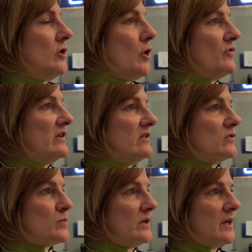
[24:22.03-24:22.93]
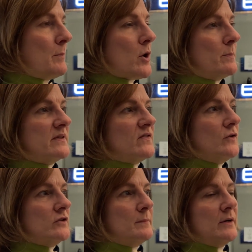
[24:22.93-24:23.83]
know, this is really
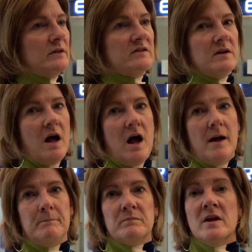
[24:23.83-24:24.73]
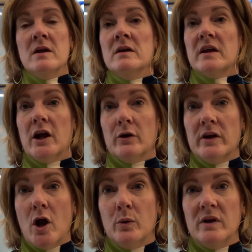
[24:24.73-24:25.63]
purposeful to put
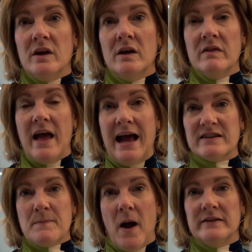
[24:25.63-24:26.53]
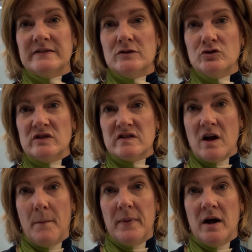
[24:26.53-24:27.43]
karaoke, the X-Pot, and Sushi
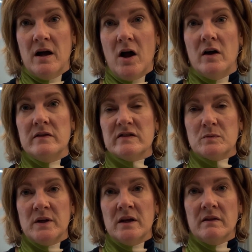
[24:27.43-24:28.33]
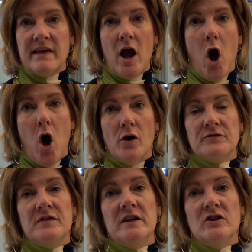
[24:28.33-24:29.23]
Samba on the swing. They all
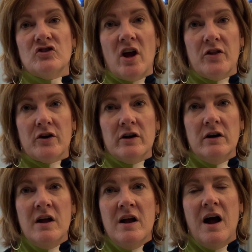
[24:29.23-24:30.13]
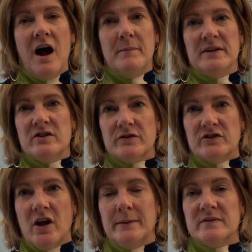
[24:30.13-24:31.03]
feed each other at
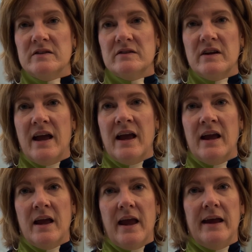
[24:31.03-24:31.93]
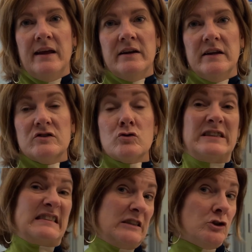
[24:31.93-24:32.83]
different times of the day, and it's
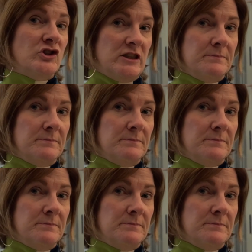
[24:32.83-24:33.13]
great synergy.